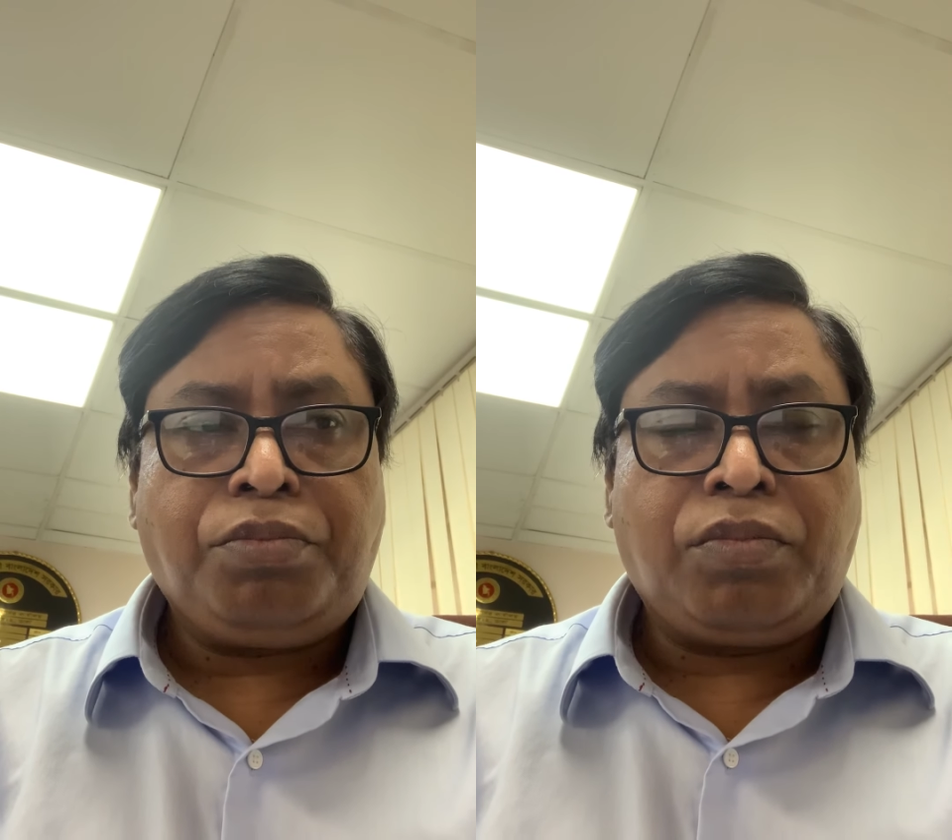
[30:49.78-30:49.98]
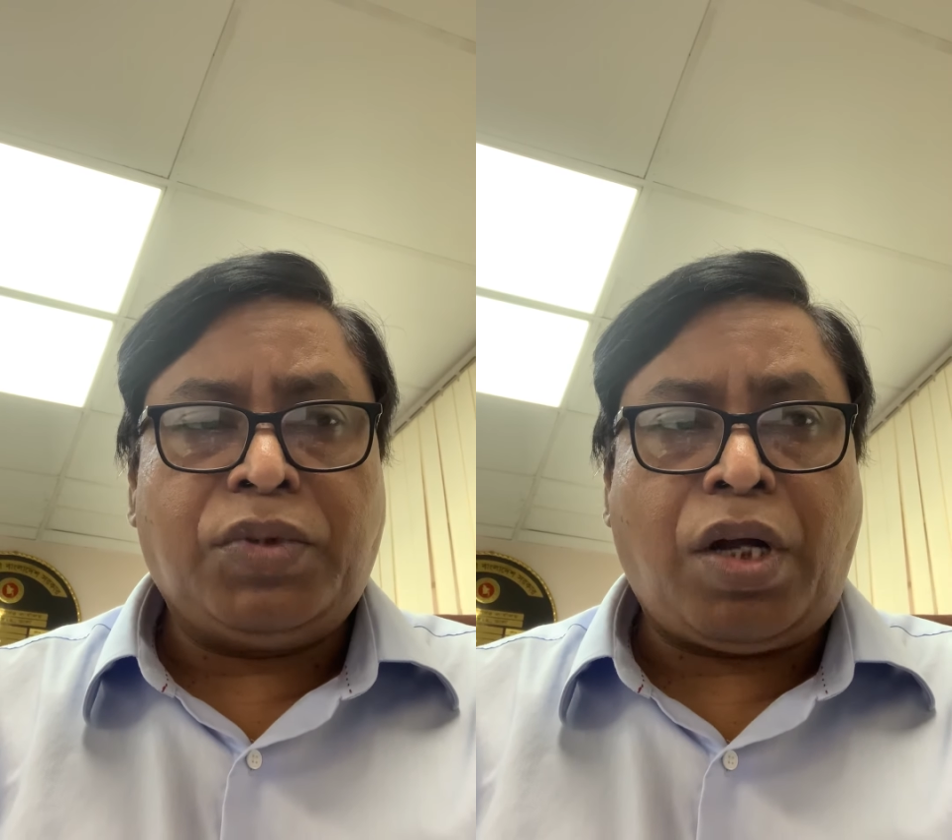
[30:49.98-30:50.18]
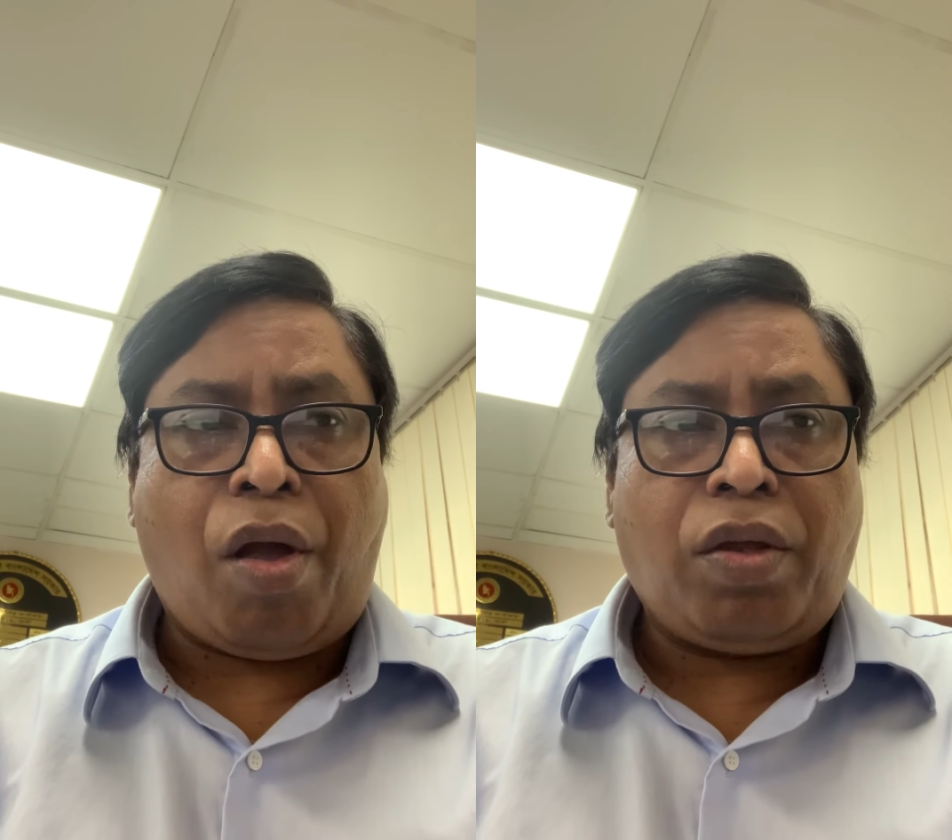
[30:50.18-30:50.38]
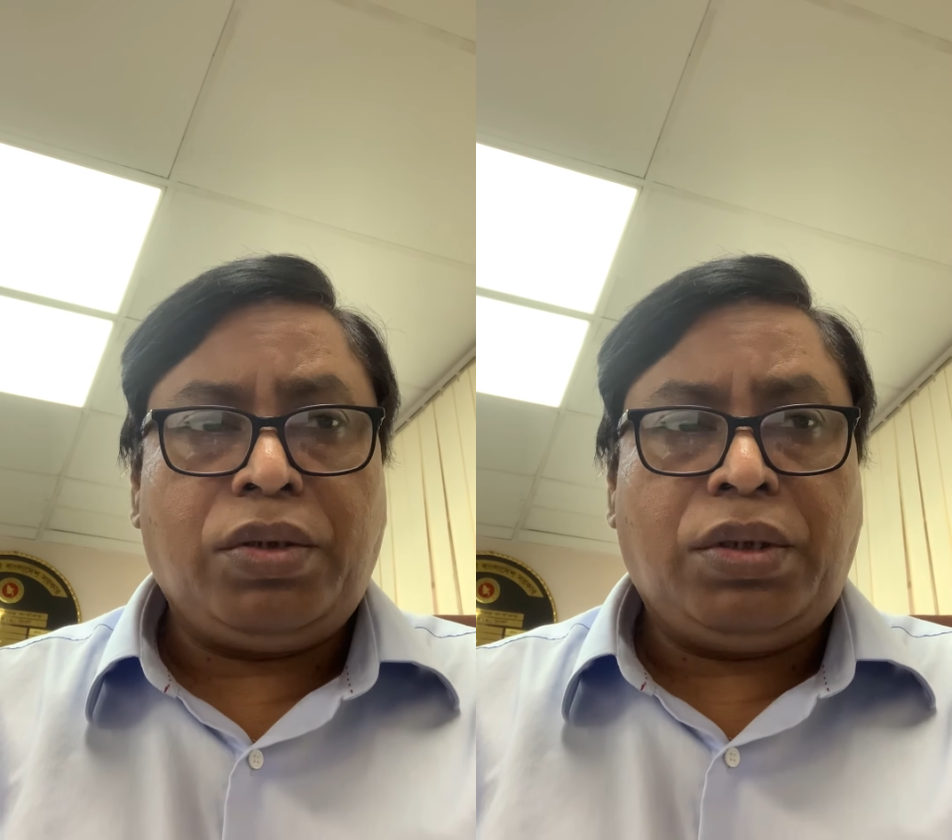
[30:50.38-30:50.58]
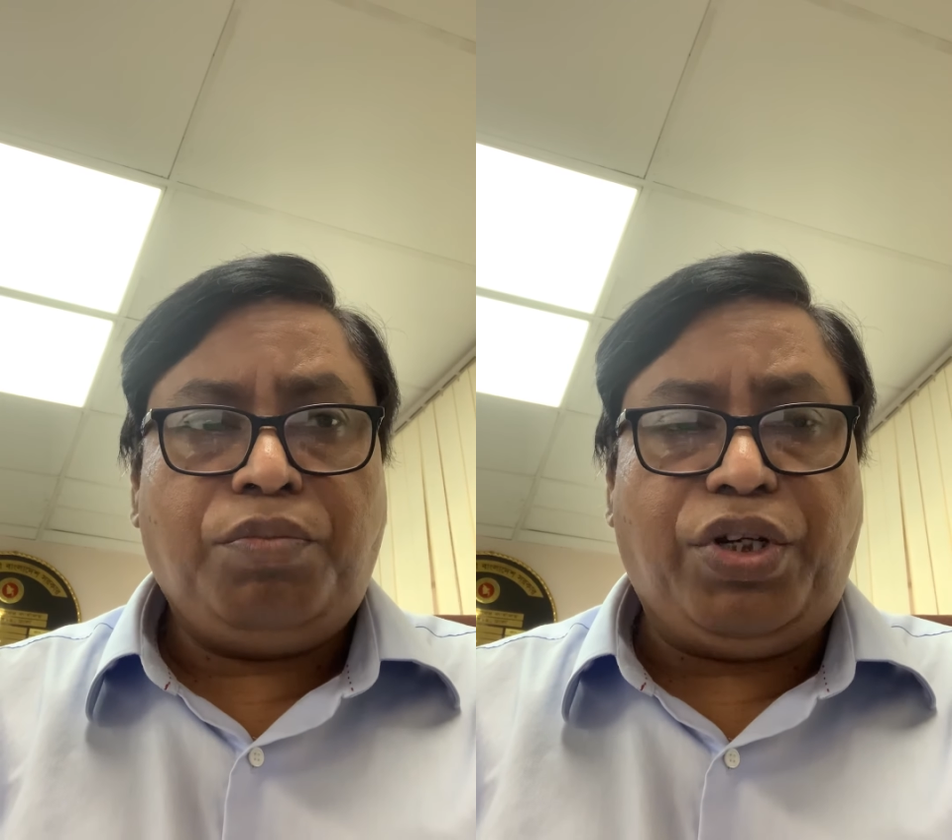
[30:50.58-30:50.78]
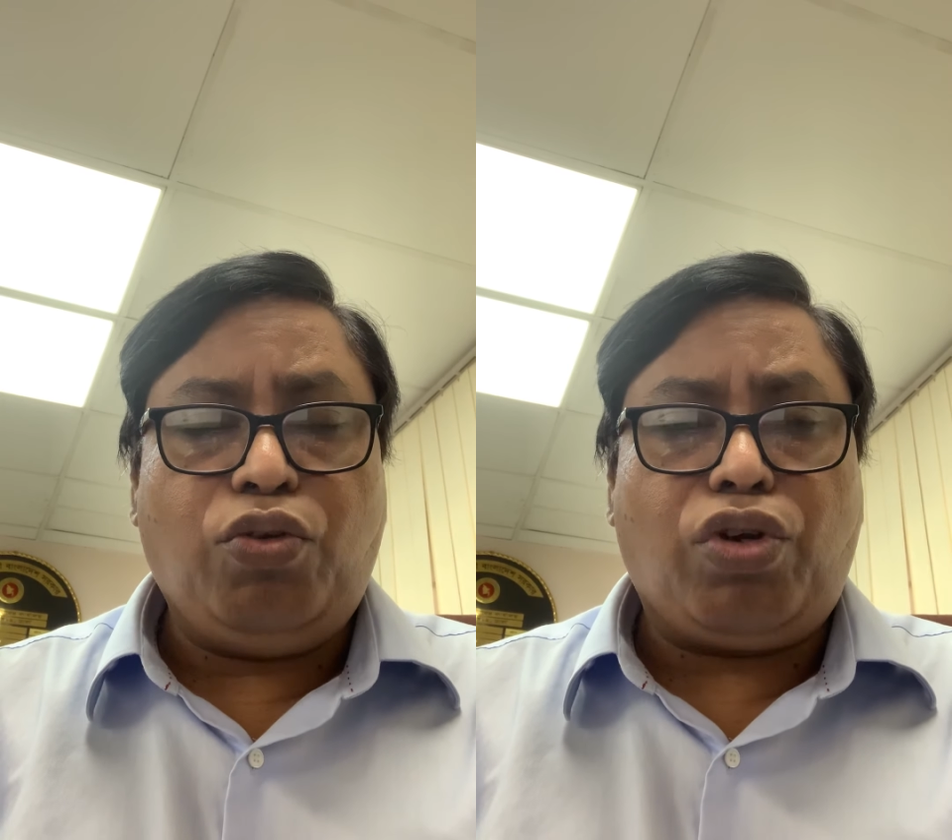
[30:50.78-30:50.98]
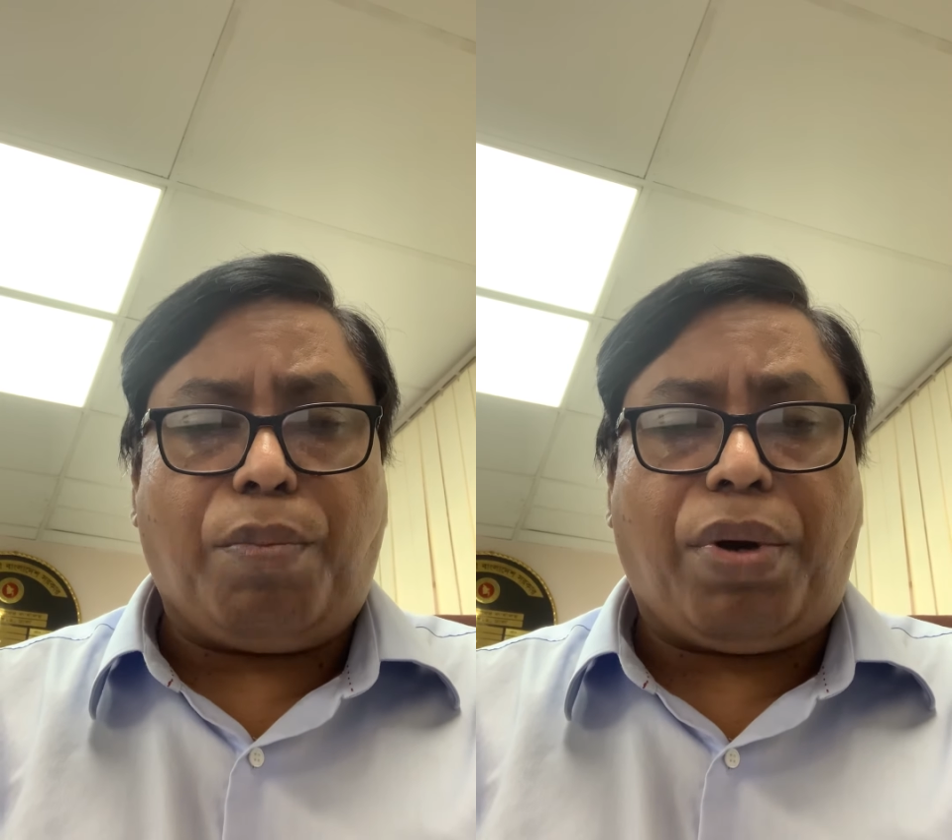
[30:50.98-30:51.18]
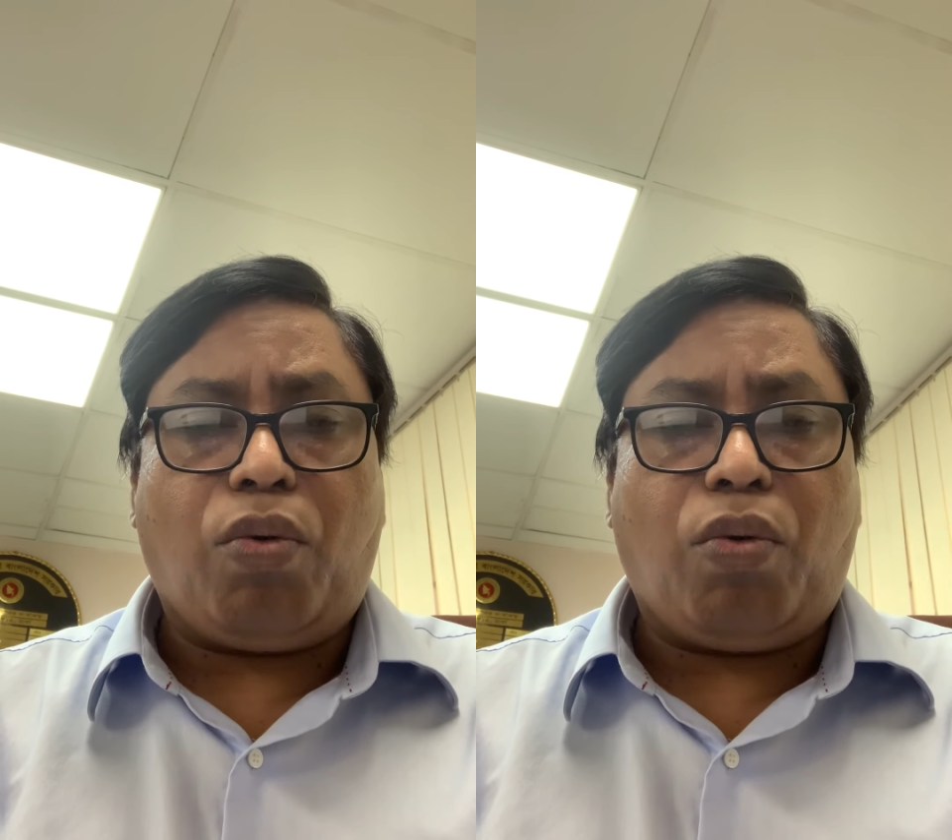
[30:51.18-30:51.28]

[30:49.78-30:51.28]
video number